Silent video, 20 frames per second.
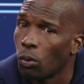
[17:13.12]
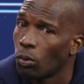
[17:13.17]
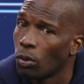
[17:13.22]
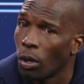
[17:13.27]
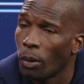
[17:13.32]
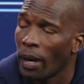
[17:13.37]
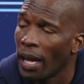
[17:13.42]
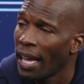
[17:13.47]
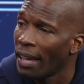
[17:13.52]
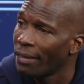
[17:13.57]
I
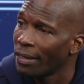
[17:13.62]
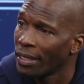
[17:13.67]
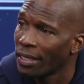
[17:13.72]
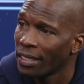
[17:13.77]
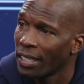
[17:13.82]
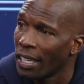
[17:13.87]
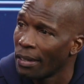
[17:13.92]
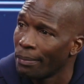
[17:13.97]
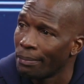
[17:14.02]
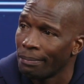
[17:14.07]
haven't.
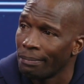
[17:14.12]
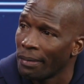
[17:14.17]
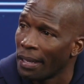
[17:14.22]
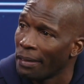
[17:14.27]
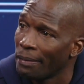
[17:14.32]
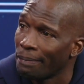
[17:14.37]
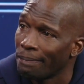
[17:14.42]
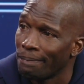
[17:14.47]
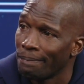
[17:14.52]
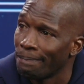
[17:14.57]
I
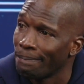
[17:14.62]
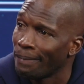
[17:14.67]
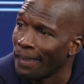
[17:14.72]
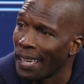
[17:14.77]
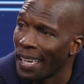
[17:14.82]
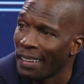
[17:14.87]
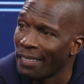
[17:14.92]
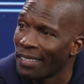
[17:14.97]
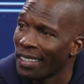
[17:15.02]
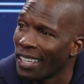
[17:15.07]

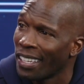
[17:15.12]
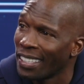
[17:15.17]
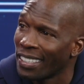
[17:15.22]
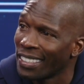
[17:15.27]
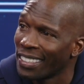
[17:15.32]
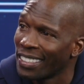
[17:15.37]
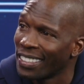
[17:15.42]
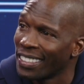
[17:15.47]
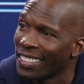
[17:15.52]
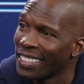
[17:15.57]

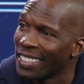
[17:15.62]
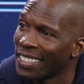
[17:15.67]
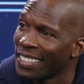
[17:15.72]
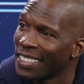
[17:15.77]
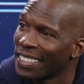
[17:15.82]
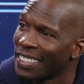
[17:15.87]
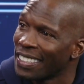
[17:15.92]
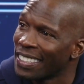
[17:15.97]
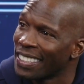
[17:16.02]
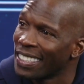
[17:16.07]
know you're going to be
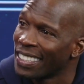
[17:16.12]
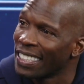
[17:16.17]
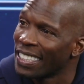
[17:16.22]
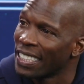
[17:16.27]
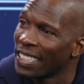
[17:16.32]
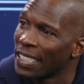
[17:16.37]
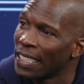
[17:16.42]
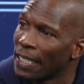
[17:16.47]
interviewing